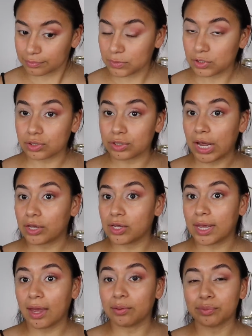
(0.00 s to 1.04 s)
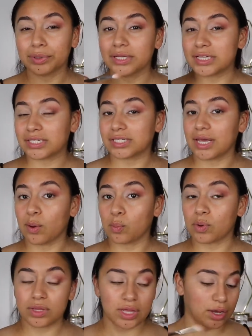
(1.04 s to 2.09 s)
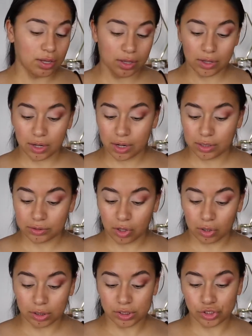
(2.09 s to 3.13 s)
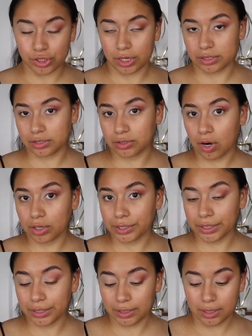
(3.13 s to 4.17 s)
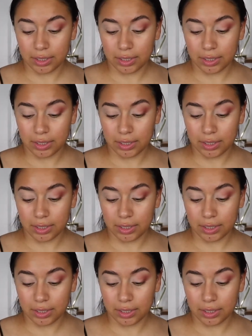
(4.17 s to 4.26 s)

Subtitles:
So now you can't really see where the other darkest shade started.